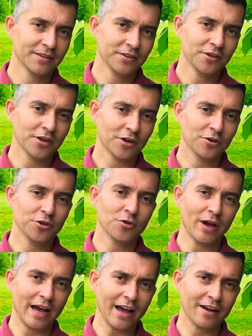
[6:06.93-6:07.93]
You know,
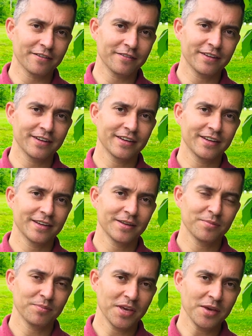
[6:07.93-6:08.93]
you have
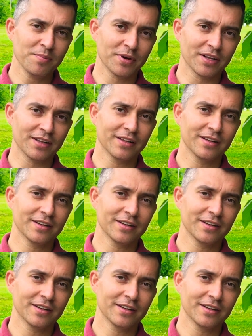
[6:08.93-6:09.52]
people,